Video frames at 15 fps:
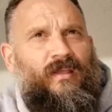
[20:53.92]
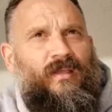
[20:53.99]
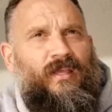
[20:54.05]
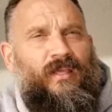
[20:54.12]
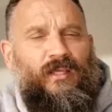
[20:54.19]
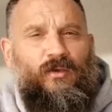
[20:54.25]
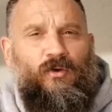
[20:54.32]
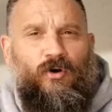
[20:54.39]

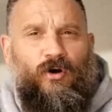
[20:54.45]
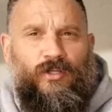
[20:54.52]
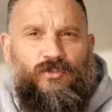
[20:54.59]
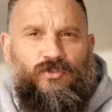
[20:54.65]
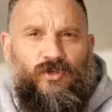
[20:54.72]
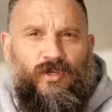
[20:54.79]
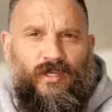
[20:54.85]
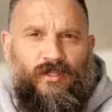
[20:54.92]
He
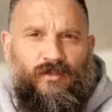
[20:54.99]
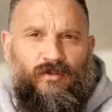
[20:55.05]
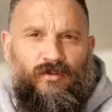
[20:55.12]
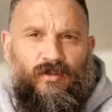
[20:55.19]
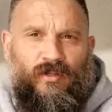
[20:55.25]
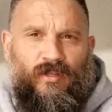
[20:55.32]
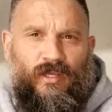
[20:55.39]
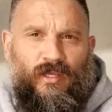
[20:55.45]
guides you
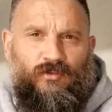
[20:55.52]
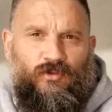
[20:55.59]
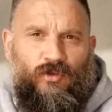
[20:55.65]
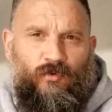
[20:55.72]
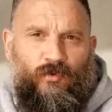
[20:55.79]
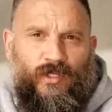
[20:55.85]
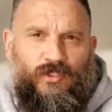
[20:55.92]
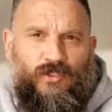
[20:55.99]
and
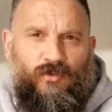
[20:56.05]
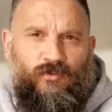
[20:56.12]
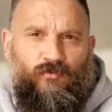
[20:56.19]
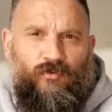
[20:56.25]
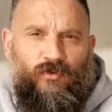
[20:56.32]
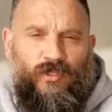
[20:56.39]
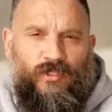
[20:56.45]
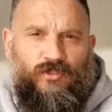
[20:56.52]
directs you
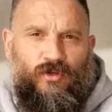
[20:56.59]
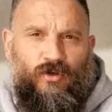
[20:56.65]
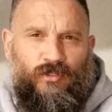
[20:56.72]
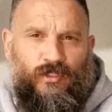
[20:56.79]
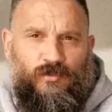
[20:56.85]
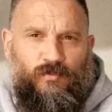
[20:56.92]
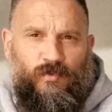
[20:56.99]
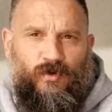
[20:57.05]
through His
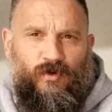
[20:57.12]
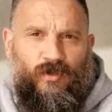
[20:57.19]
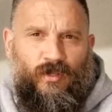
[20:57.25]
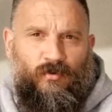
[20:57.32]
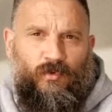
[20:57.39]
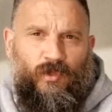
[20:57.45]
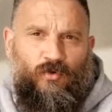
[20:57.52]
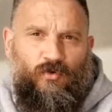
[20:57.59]
Holy Spirit,
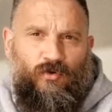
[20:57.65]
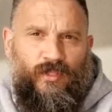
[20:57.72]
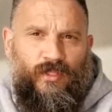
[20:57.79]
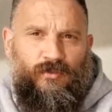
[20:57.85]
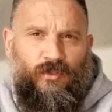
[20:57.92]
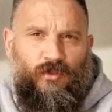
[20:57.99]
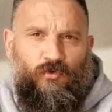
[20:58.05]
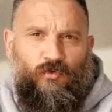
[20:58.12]
and we call
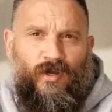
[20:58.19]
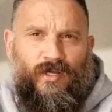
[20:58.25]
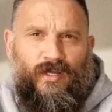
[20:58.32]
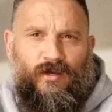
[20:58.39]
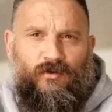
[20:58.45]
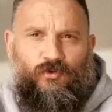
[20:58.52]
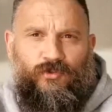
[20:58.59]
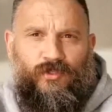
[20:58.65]
that the Ruach
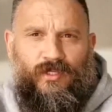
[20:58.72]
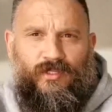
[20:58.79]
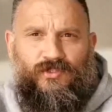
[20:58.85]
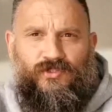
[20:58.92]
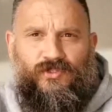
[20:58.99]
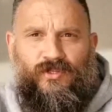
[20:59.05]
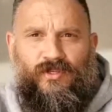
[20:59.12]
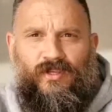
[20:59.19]
HaKodesh.
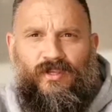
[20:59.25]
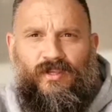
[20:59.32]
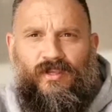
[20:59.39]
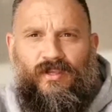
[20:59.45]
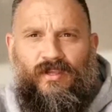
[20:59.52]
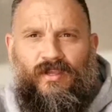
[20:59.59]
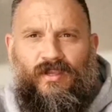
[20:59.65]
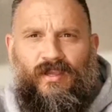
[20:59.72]

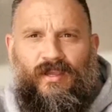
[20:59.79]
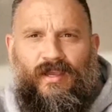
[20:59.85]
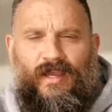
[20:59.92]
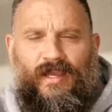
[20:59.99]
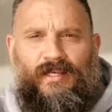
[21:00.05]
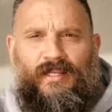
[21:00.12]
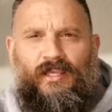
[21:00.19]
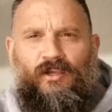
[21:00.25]

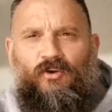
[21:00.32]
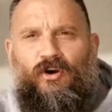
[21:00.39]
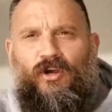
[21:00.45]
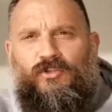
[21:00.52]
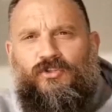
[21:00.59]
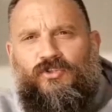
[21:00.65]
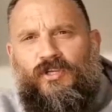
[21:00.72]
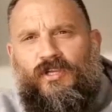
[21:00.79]
And He
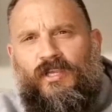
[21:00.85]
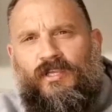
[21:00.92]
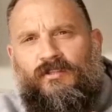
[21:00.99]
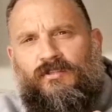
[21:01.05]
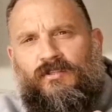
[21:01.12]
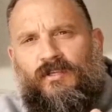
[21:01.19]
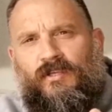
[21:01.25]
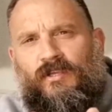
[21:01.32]
guides you
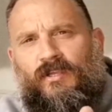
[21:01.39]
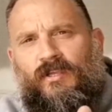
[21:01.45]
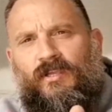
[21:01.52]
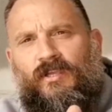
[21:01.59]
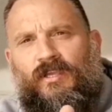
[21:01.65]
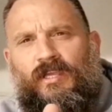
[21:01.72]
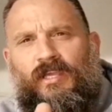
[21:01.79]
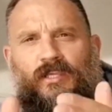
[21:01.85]
into
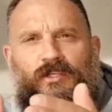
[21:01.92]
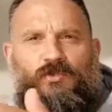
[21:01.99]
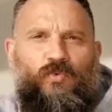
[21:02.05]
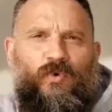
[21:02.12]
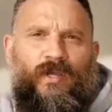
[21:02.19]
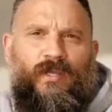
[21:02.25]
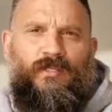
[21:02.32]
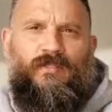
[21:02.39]
His
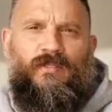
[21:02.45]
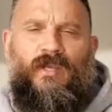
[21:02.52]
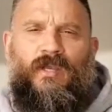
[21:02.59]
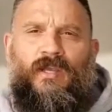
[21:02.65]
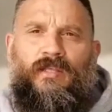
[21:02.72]
ways.